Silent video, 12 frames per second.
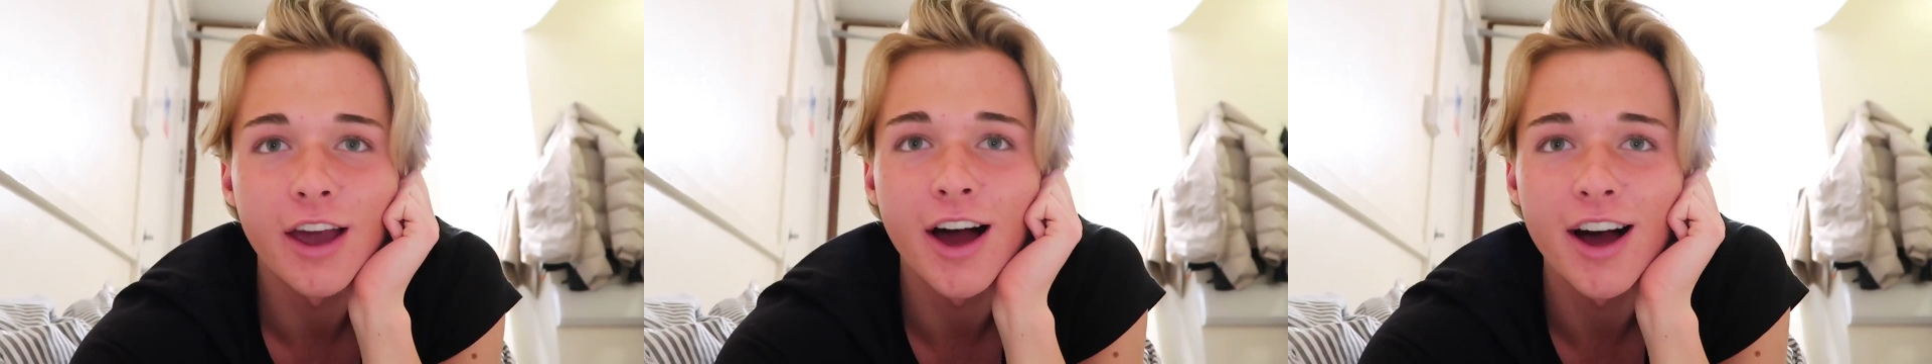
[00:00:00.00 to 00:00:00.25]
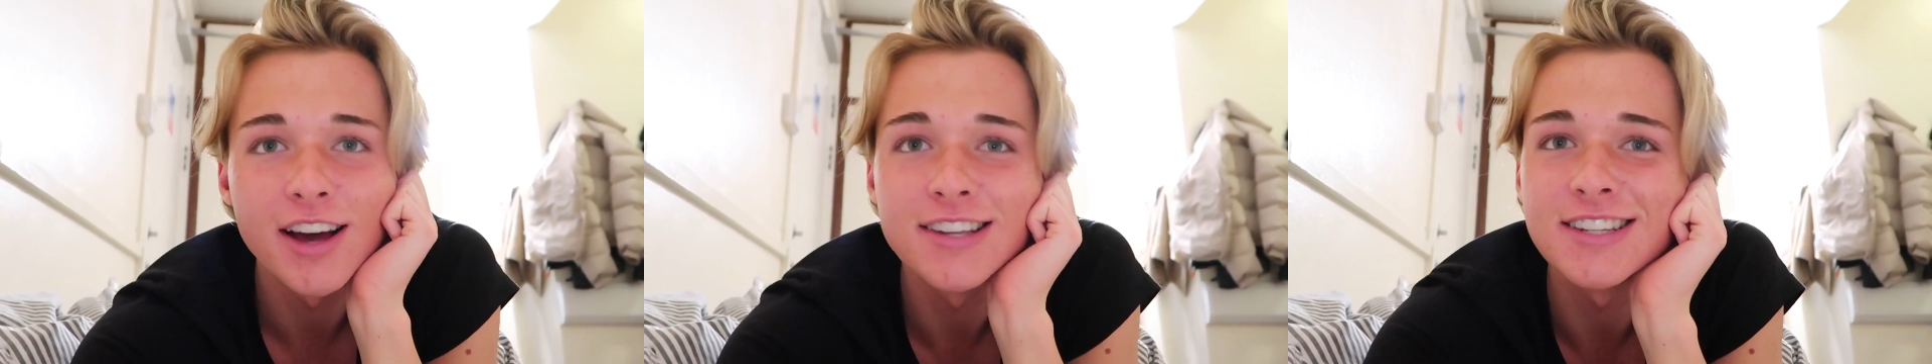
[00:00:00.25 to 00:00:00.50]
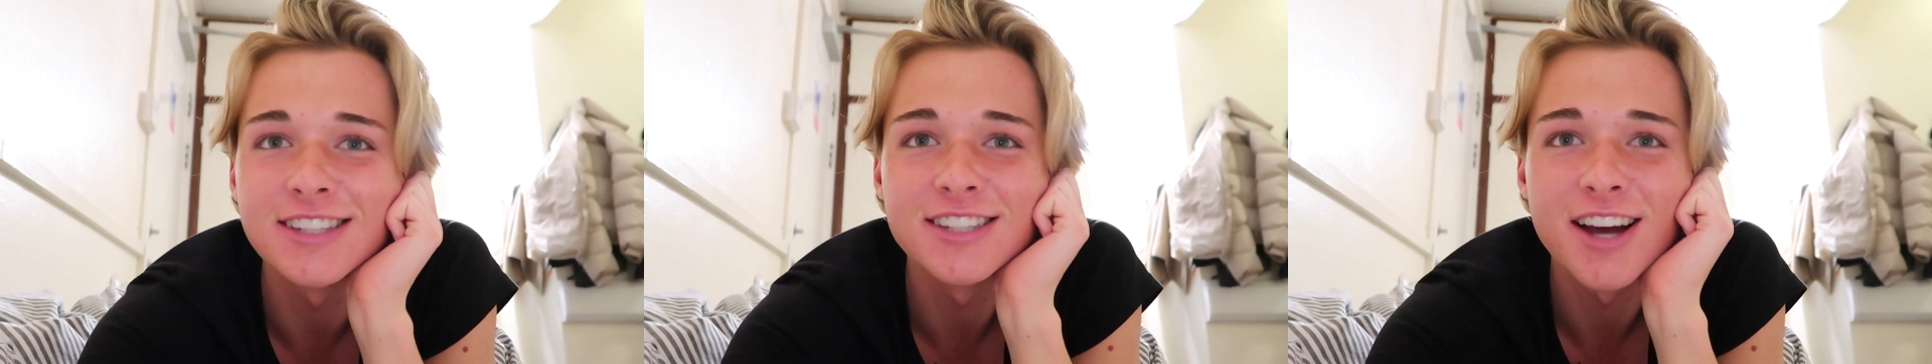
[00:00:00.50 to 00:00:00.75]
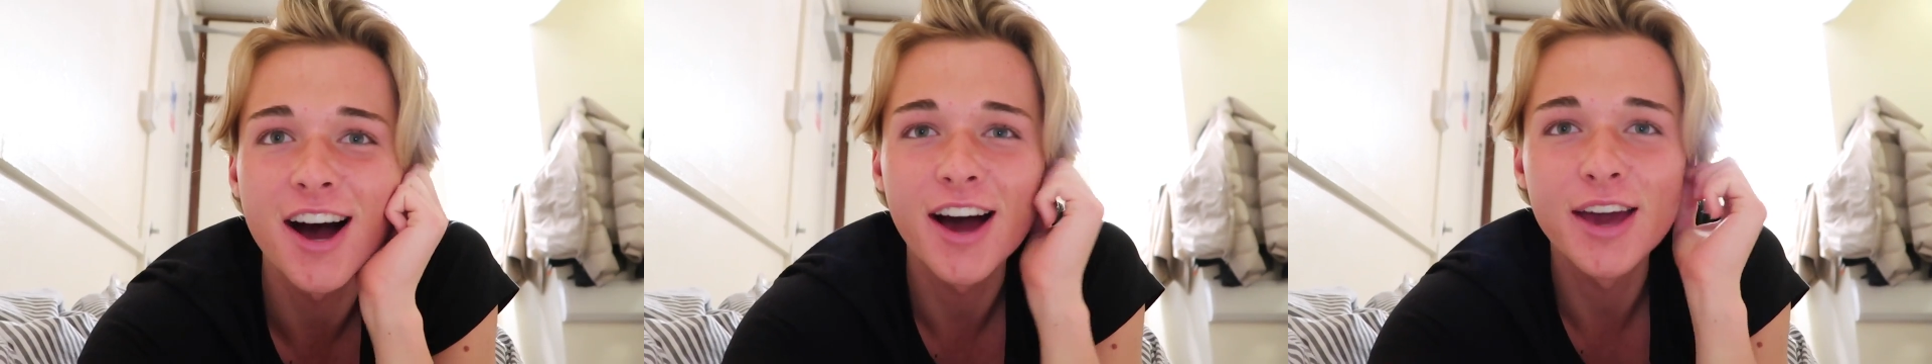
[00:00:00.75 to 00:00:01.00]
Hey guys, it's
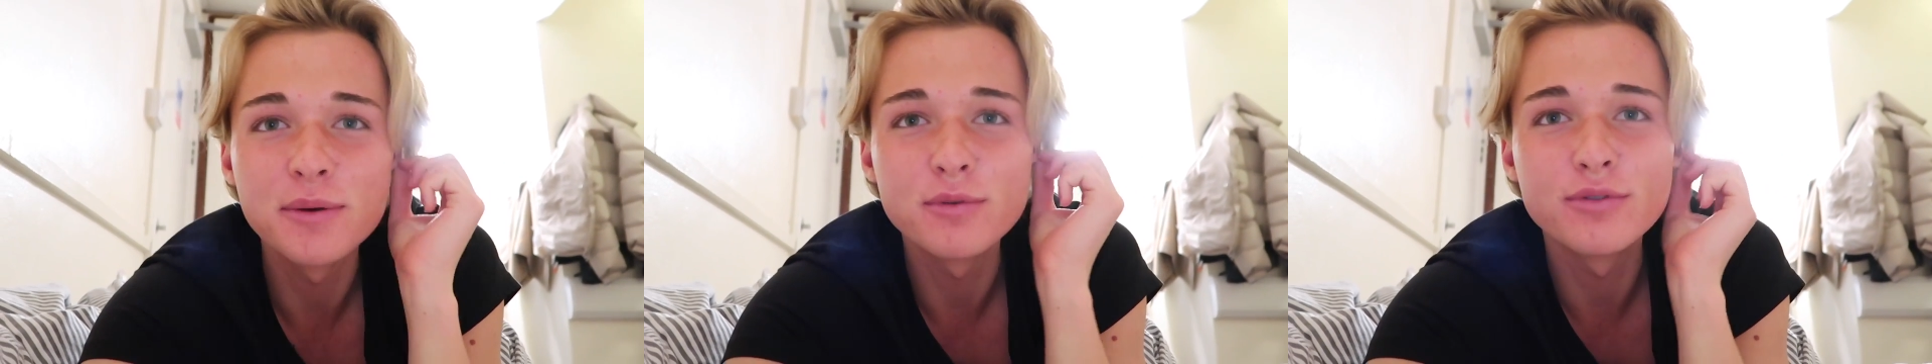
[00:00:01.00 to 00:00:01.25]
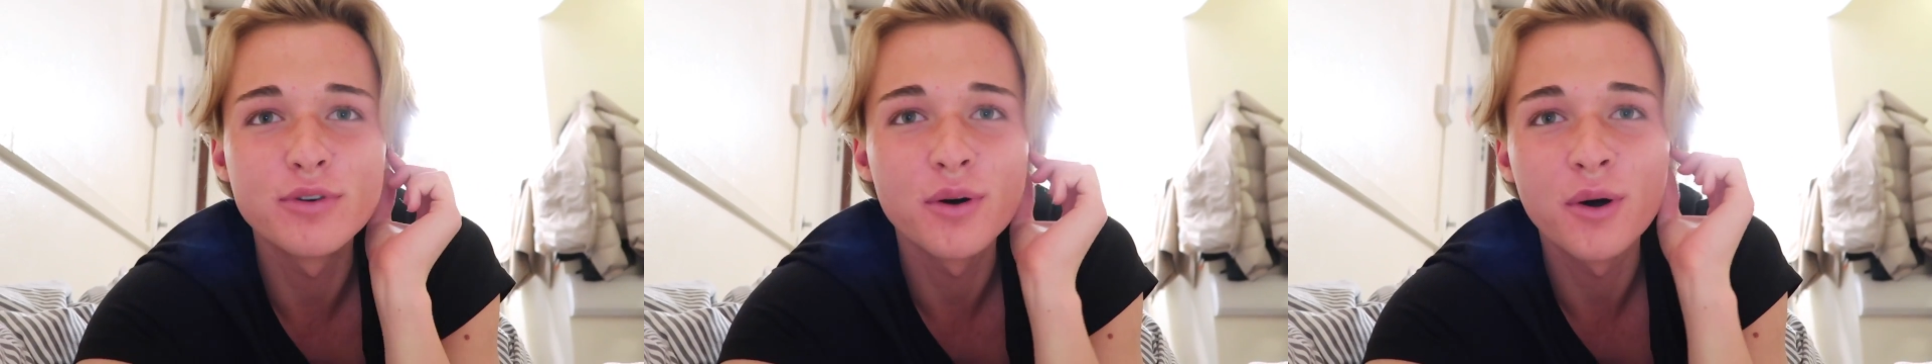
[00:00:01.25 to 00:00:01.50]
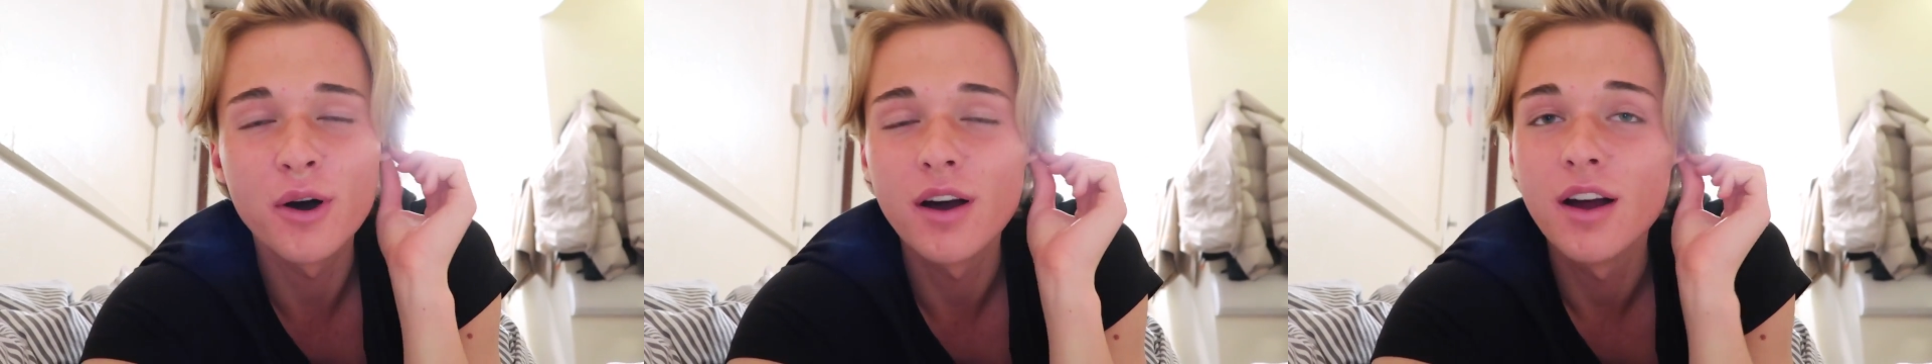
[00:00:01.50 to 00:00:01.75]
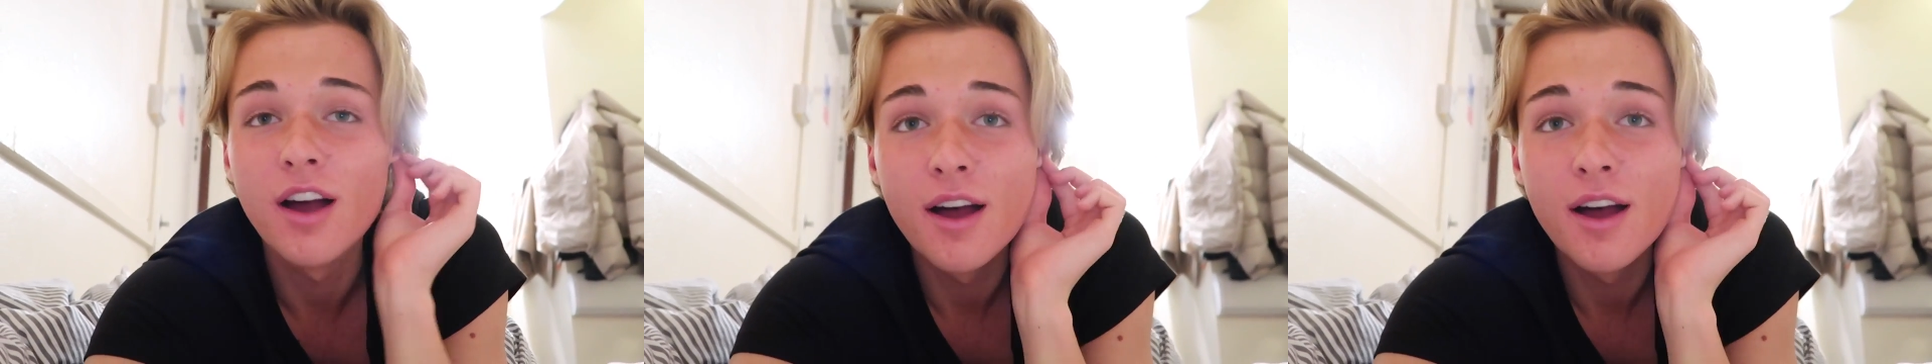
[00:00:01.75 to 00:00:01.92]
time for